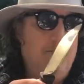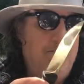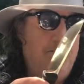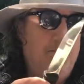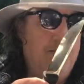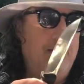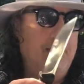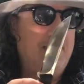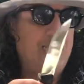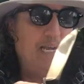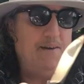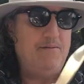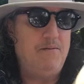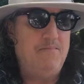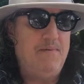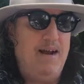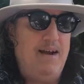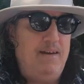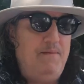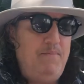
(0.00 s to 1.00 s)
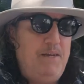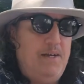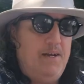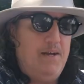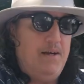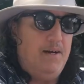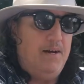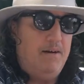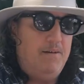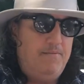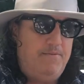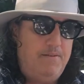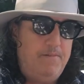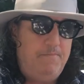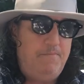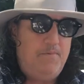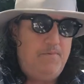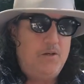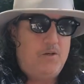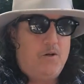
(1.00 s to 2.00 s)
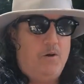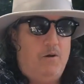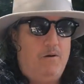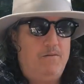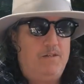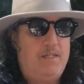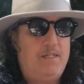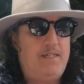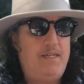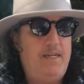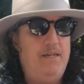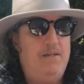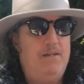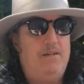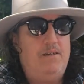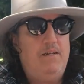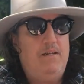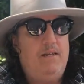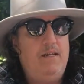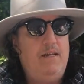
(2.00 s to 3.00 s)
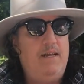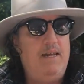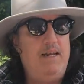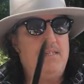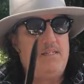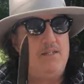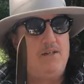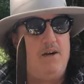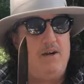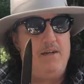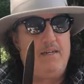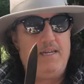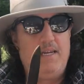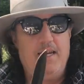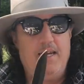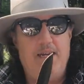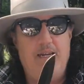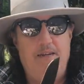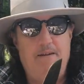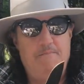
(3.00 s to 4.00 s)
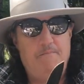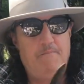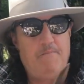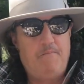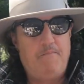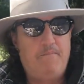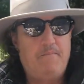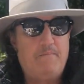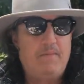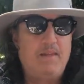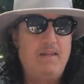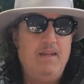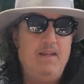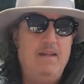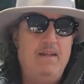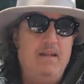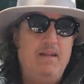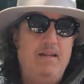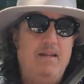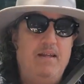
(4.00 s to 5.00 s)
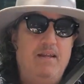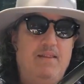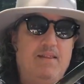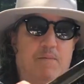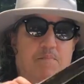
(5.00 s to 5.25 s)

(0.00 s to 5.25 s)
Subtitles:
but they remind me of the Cold Steel SRK. The